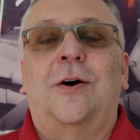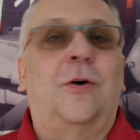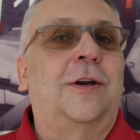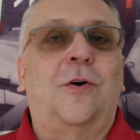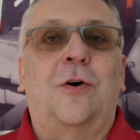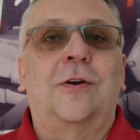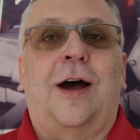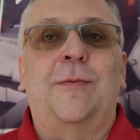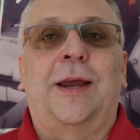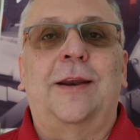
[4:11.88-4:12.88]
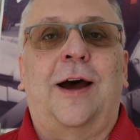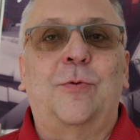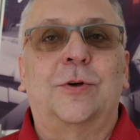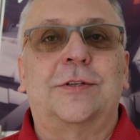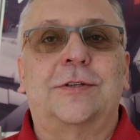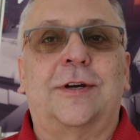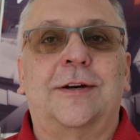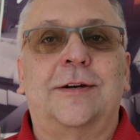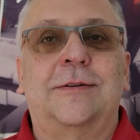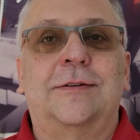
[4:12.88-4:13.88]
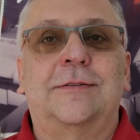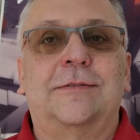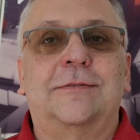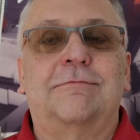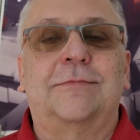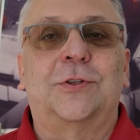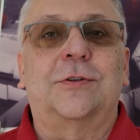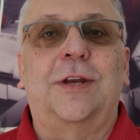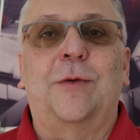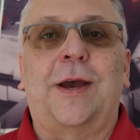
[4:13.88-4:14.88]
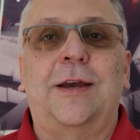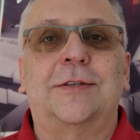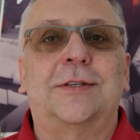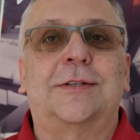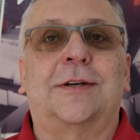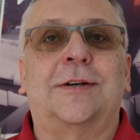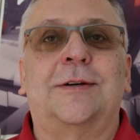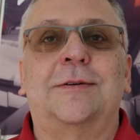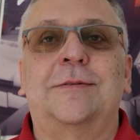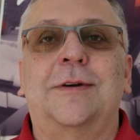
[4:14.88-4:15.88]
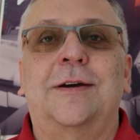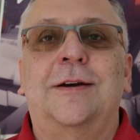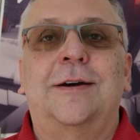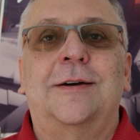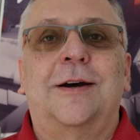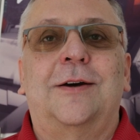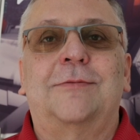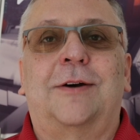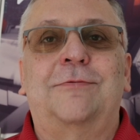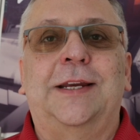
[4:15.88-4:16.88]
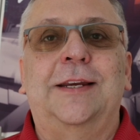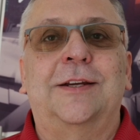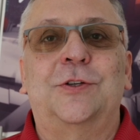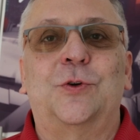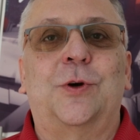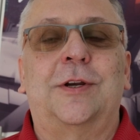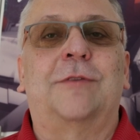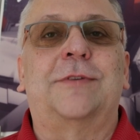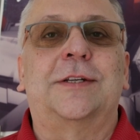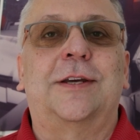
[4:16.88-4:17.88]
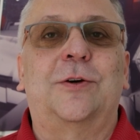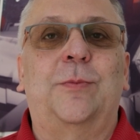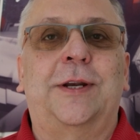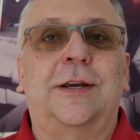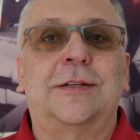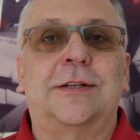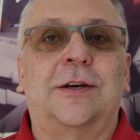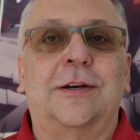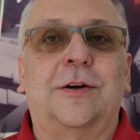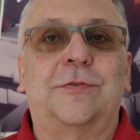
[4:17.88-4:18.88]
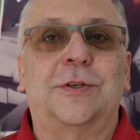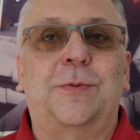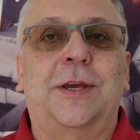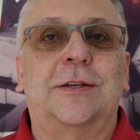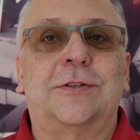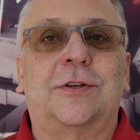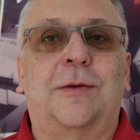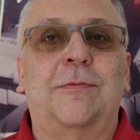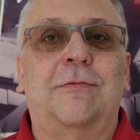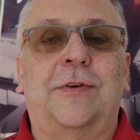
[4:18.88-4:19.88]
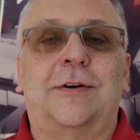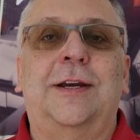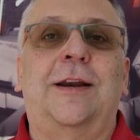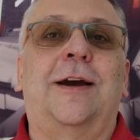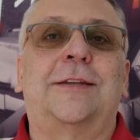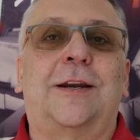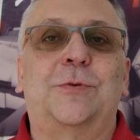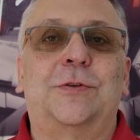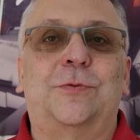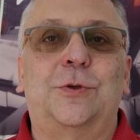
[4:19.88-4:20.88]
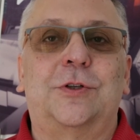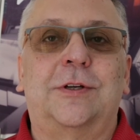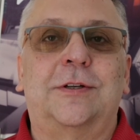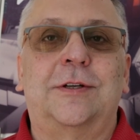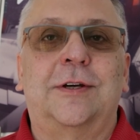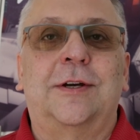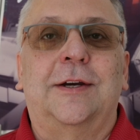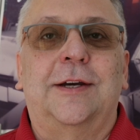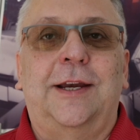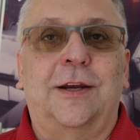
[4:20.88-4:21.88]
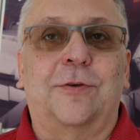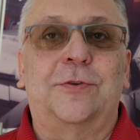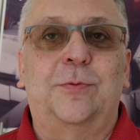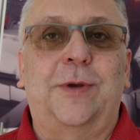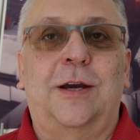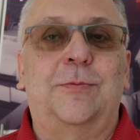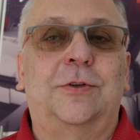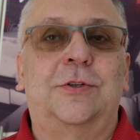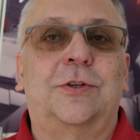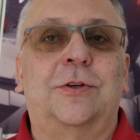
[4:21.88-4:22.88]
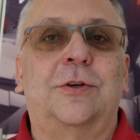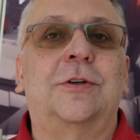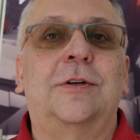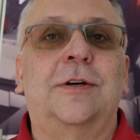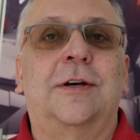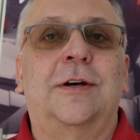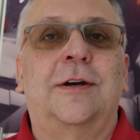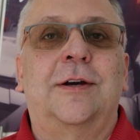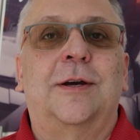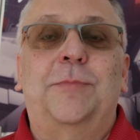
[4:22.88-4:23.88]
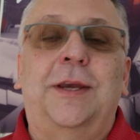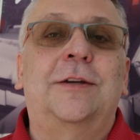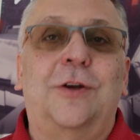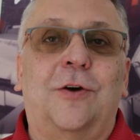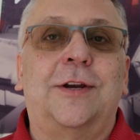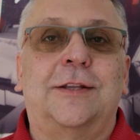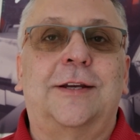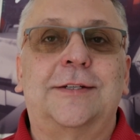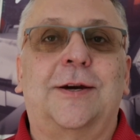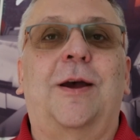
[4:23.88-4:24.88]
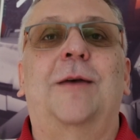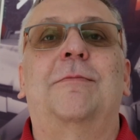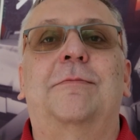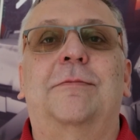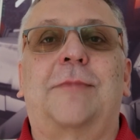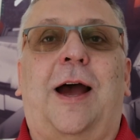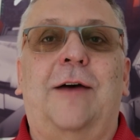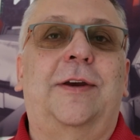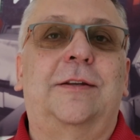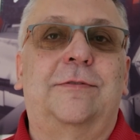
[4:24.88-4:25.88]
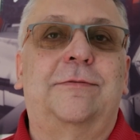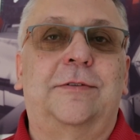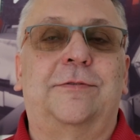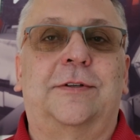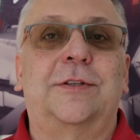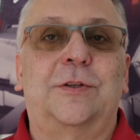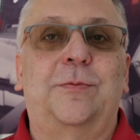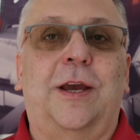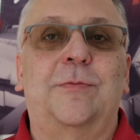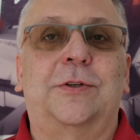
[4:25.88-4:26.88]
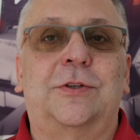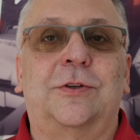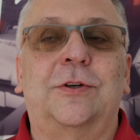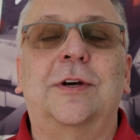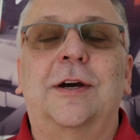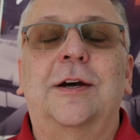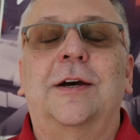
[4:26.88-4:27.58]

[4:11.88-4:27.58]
all in all, I mean, I was totally amazed. I really enjoyed every single minute of his speech. I'm very glad that I was fortunate enough to be able to be in Cologne at that time, having the funds to be able to